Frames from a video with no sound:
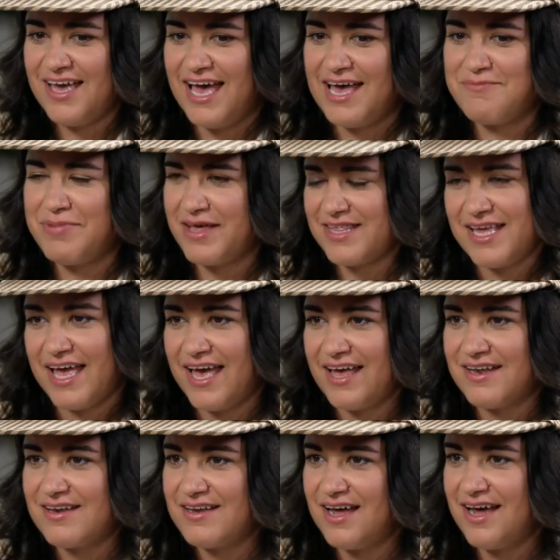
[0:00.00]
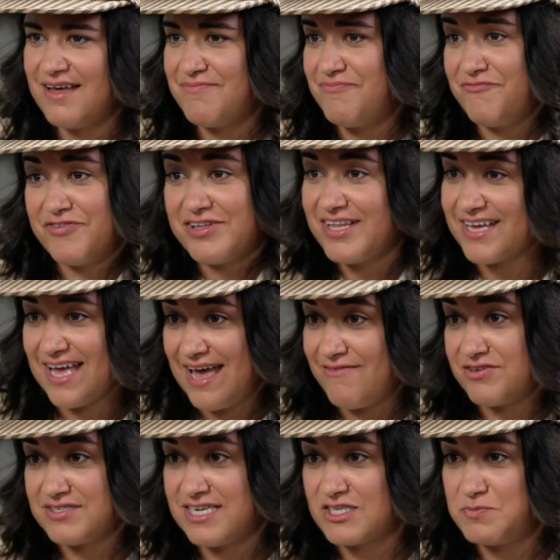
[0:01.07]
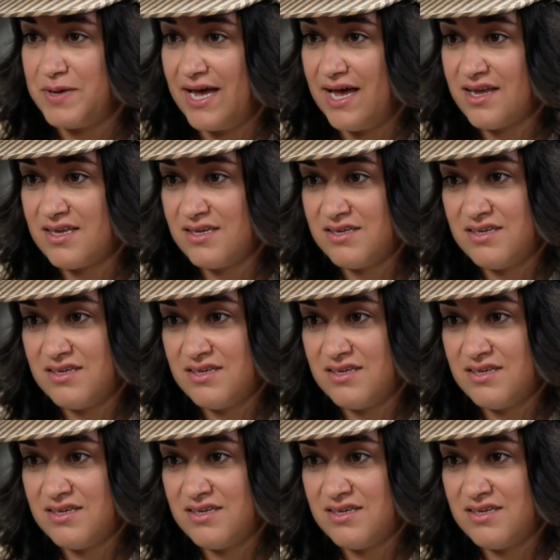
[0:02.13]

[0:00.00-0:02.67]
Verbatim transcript: and by the end, I feel like I have a six pack.